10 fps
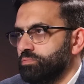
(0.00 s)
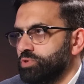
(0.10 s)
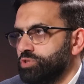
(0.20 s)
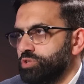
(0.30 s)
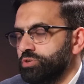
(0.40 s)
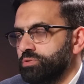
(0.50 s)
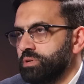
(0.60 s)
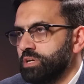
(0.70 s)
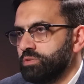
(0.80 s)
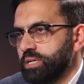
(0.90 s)
would you
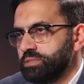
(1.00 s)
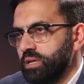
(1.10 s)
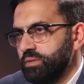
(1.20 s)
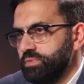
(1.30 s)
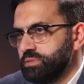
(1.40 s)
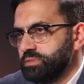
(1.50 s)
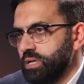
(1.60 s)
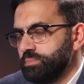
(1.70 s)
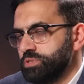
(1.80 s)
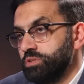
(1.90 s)
congratulate these
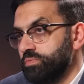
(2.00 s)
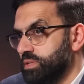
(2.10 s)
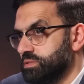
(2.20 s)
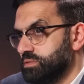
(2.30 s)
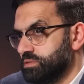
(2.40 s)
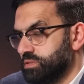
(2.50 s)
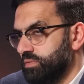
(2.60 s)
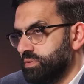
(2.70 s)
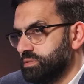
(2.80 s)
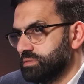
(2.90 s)
attempts? Do you
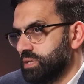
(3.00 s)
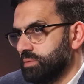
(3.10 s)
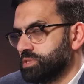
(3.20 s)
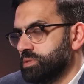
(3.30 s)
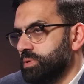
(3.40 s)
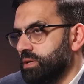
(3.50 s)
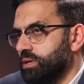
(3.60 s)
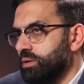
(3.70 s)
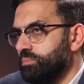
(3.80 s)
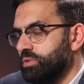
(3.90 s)
see these attempts to
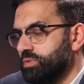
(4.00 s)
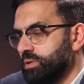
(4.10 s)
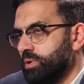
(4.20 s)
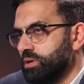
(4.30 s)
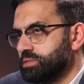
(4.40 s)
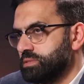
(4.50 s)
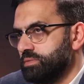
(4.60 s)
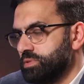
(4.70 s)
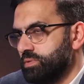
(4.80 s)
be a move in a positive